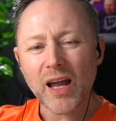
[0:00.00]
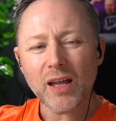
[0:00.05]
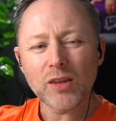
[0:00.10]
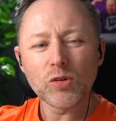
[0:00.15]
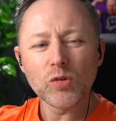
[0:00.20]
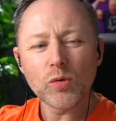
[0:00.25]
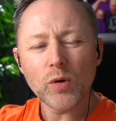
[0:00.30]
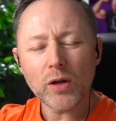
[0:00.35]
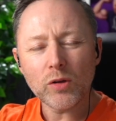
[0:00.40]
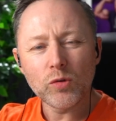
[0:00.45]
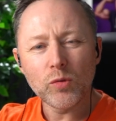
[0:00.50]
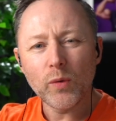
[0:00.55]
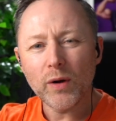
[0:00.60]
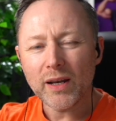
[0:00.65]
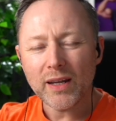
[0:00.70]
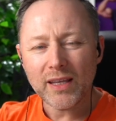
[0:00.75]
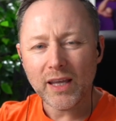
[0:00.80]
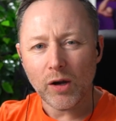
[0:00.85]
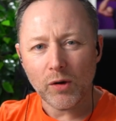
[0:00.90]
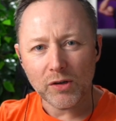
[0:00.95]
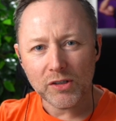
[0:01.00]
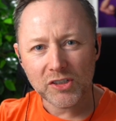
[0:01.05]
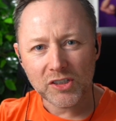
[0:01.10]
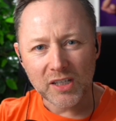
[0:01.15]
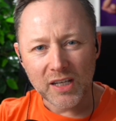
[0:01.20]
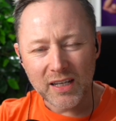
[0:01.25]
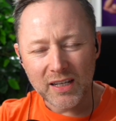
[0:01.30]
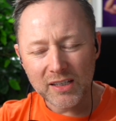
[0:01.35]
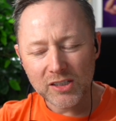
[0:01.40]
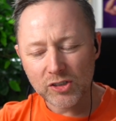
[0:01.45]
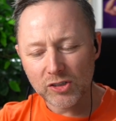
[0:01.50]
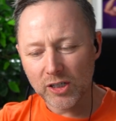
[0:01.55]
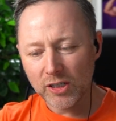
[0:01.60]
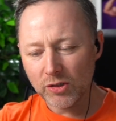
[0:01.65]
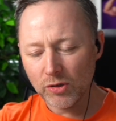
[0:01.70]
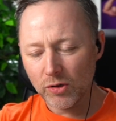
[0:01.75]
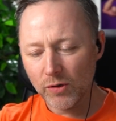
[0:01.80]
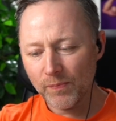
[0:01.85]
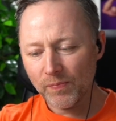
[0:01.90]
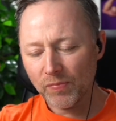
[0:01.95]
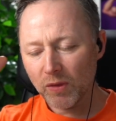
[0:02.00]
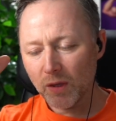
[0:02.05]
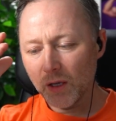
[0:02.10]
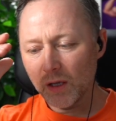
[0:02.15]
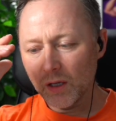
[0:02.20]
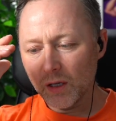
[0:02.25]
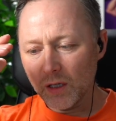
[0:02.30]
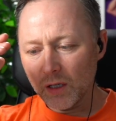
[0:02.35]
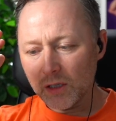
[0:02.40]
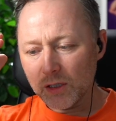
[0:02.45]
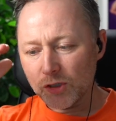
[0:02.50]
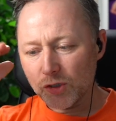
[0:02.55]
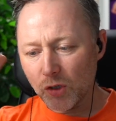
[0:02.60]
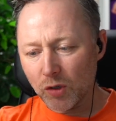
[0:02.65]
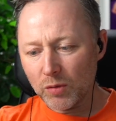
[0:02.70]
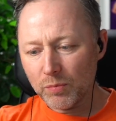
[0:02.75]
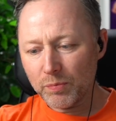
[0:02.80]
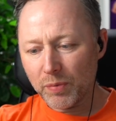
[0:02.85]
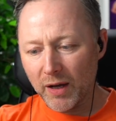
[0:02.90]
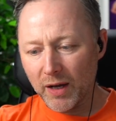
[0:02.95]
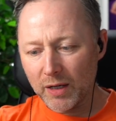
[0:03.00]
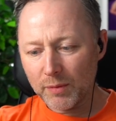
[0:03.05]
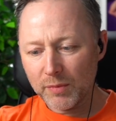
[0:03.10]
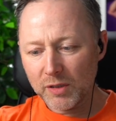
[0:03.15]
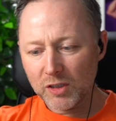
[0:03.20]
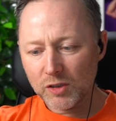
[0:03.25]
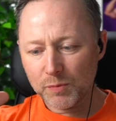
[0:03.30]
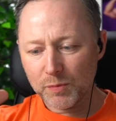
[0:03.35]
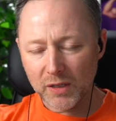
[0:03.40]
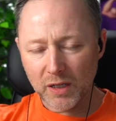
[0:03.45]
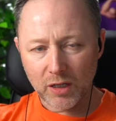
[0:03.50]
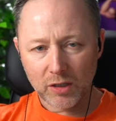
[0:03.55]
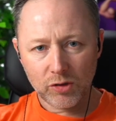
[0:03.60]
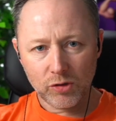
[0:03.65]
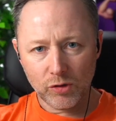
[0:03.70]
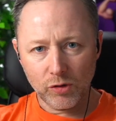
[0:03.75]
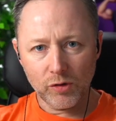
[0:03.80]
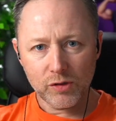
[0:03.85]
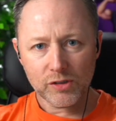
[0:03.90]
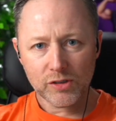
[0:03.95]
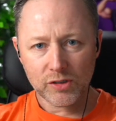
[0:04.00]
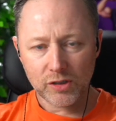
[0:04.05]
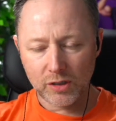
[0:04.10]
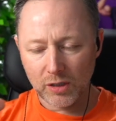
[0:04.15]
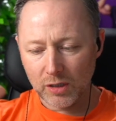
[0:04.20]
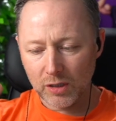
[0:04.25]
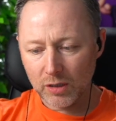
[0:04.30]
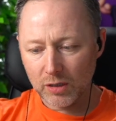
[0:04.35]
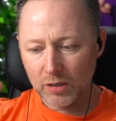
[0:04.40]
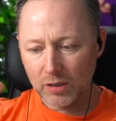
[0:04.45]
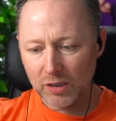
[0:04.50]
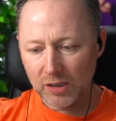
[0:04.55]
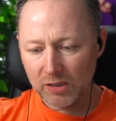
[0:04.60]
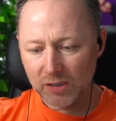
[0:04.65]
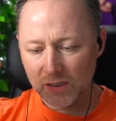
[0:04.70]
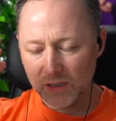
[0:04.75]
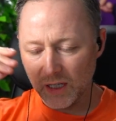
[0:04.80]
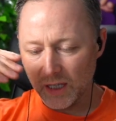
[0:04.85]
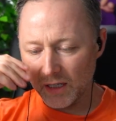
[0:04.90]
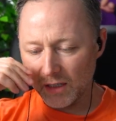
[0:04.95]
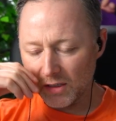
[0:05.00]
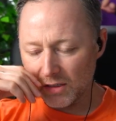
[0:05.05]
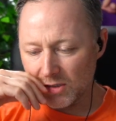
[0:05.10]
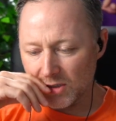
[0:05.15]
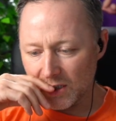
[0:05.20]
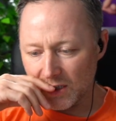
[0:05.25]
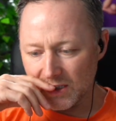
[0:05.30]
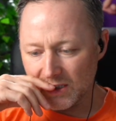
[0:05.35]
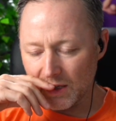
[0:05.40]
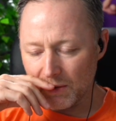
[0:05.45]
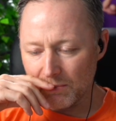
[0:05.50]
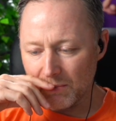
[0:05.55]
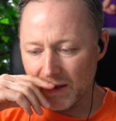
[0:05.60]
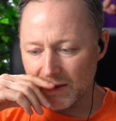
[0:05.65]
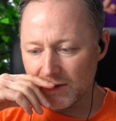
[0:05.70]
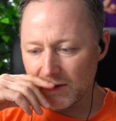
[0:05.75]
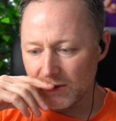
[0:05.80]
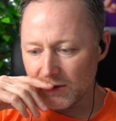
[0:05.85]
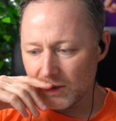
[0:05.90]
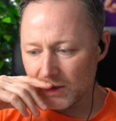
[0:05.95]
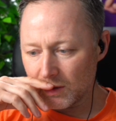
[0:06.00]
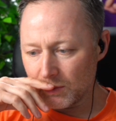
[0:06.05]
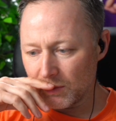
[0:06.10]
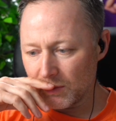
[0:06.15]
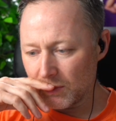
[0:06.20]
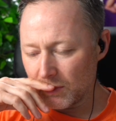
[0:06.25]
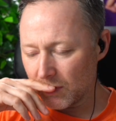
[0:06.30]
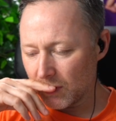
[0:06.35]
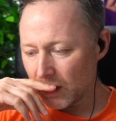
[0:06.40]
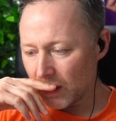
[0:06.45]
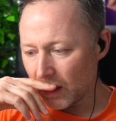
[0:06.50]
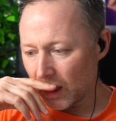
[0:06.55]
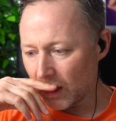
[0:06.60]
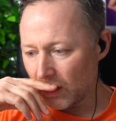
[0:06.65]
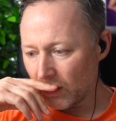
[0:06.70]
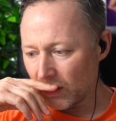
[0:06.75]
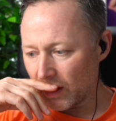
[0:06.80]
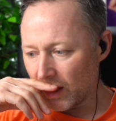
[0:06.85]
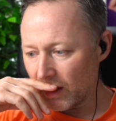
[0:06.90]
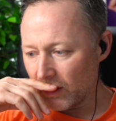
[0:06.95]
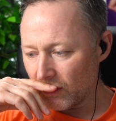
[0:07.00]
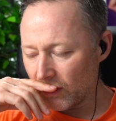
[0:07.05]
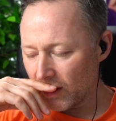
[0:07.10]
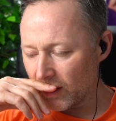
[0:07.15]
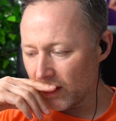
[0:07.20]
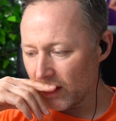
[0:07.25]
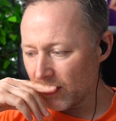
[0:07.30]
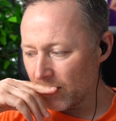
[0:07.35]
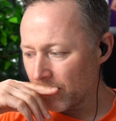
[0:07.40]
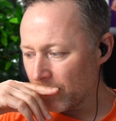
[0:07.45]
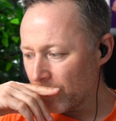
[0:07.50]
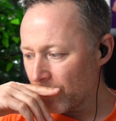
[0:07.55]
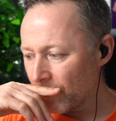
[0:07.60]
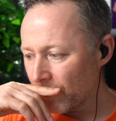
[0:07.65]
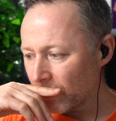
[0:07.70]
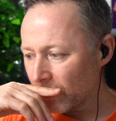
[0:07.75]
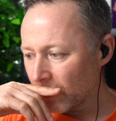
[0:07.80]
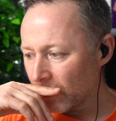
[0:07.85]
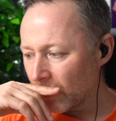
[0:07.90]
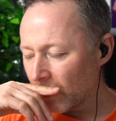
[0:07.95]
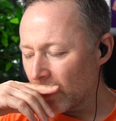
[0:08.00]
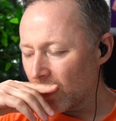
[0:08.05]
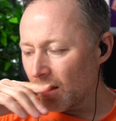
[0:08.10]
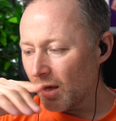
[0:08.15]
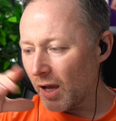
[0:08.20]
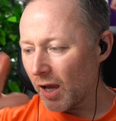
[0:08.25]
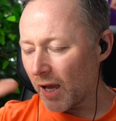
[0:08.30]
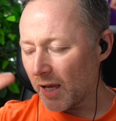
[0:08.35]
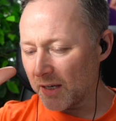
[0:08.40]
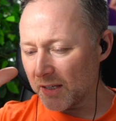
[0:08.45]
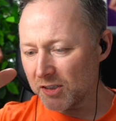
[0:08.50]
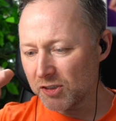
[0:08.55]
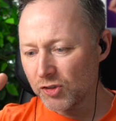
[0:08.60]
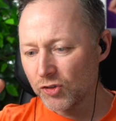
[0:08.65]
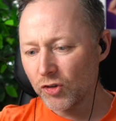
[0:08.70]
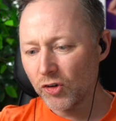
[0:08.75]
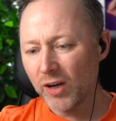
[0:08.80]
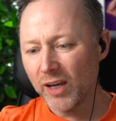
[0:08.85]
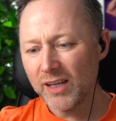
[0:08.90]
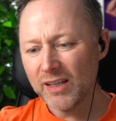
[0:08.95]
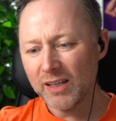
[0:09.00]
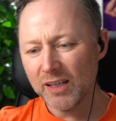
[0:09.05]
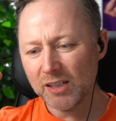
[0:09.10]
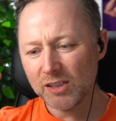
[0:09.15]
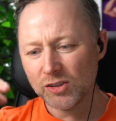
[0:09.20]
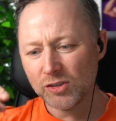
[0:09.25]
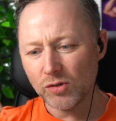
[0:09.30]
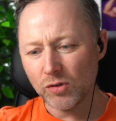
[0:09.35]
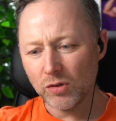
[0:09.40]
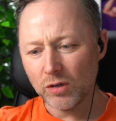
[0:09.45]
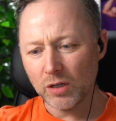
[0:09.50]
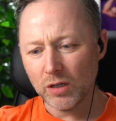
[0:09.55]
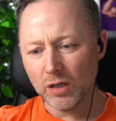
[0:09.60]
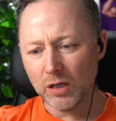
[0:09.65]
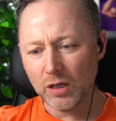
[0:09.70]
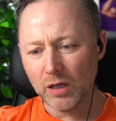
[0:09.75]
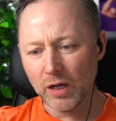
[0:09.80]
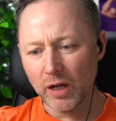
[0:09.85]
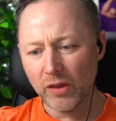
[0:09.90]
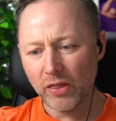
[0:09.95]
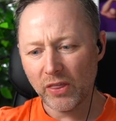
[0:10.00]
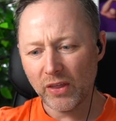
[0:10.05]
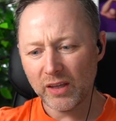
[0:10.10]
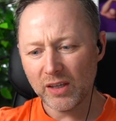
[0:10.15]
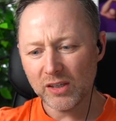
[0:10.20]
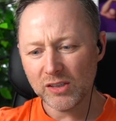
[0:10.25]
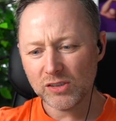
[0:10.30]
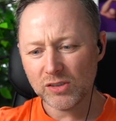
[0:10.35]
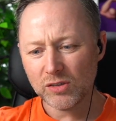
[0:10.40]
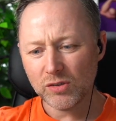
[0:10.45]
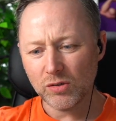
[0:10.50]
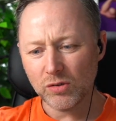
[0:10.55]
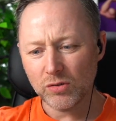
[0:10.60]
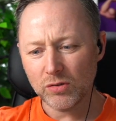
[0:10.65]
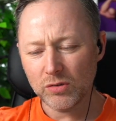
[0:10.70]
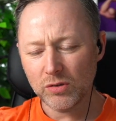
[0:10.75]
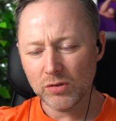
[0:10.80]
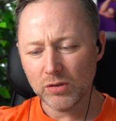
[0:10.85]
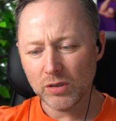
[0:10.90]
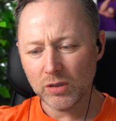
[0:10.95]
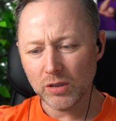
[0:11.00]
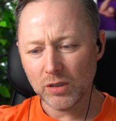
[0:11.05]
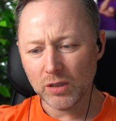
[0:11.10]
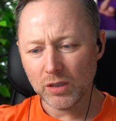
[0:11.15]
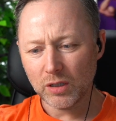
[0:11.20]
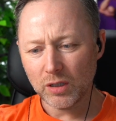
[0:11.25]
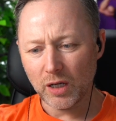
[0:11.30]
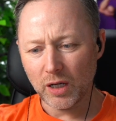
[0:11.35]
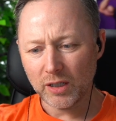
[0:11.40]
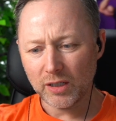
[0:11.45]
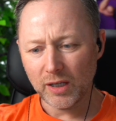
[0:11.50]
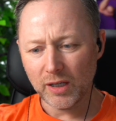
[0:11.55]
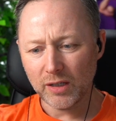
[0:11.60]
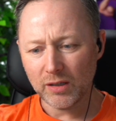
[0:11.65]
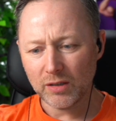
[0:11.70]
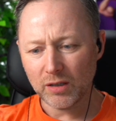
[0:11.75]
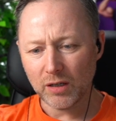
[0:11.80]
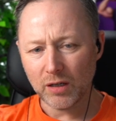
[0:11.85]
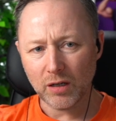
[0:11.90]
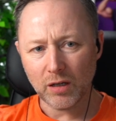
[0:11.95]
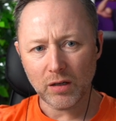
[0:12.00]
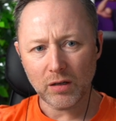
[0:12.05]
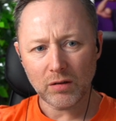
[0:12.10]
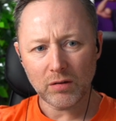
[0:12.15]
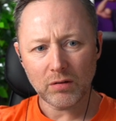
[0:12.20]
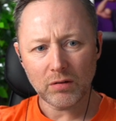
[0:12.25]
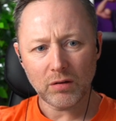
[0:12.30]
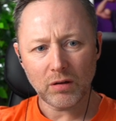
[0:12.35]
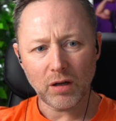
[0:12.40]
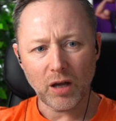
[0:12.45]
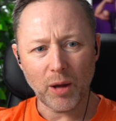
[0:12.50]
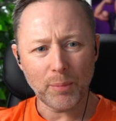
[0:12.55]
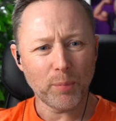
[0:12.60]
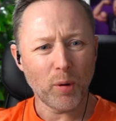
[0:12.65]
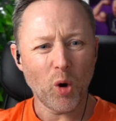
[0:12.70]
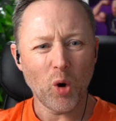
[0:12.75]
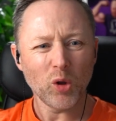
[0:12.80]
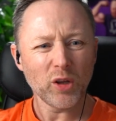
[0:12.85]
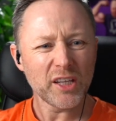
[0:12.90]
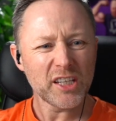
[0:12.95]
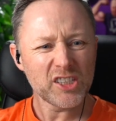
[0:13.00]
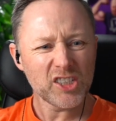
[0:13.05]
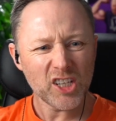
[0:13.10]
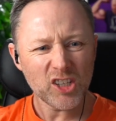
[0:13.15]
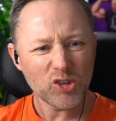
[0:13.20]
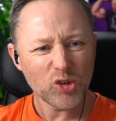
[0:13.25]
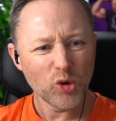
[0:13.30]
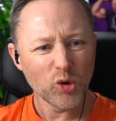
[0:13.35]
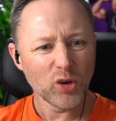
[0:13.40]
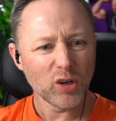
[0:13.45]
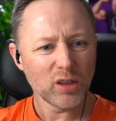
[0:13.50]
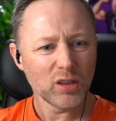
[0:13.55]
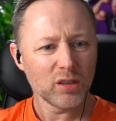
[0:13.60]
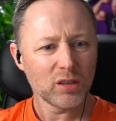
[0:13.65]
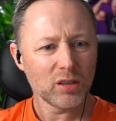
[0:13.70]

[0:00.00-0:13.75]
I don't want to get all serious right now. John Barrowman's been accused of these things and he's admitted to them and all that, right? And he's trying to sort of, I think he's going on a kind of apology tour.